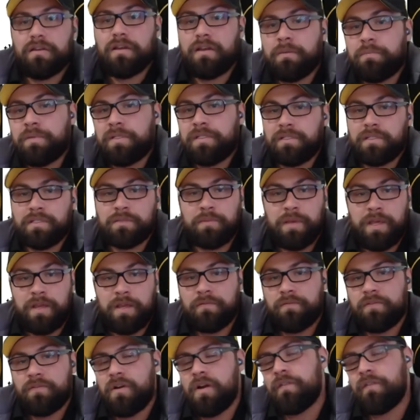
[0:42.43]
a businessman.
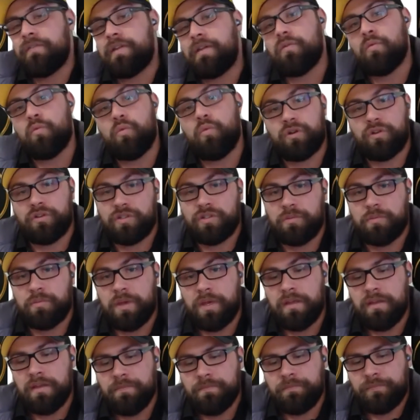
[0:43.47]
I've never wanted to
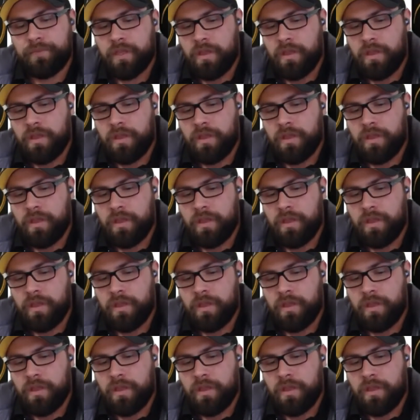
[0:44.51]
be.